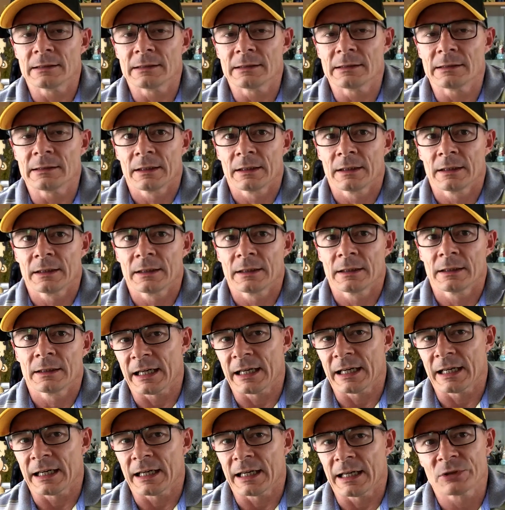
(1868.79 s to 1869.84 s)
again,
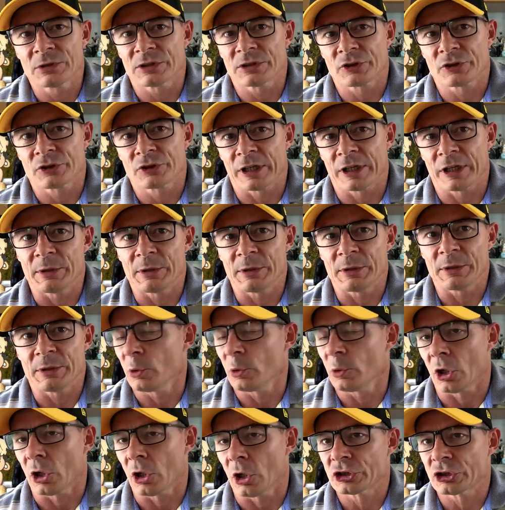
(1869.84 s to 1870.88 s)
I wasn't trying to be too
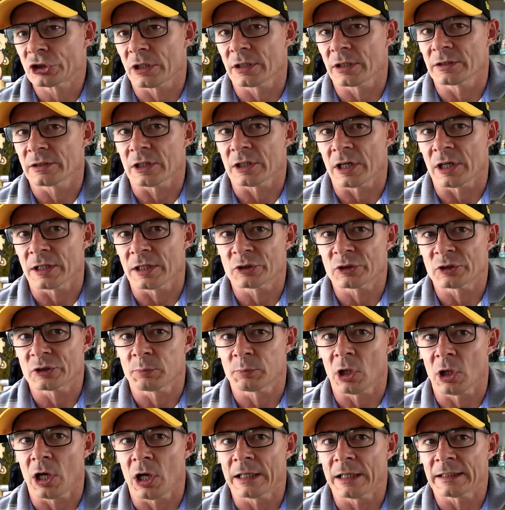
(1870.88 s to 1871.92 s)
harsh on his
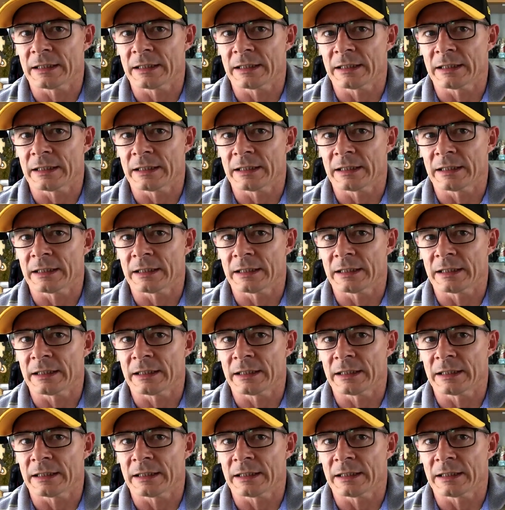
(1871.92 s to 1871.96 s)
plot.